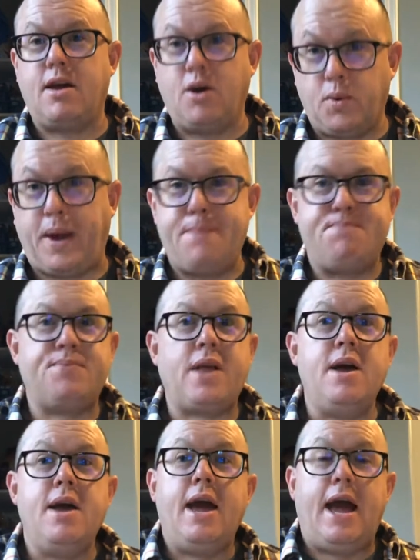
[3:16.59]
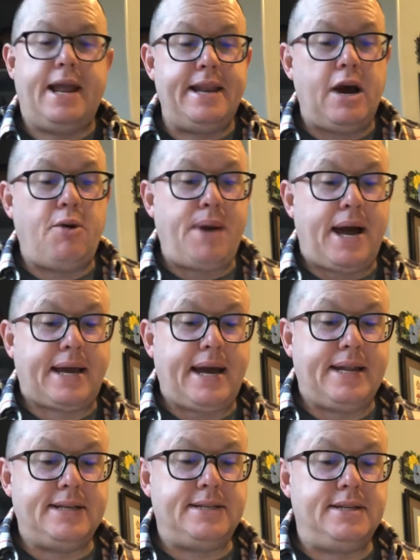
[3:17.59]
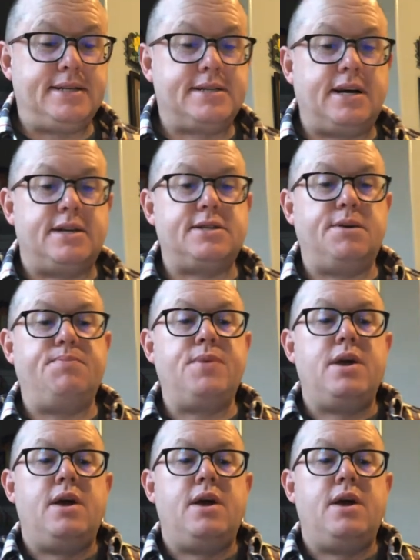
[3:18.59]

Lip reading: Okay, and now back at it to discuss them.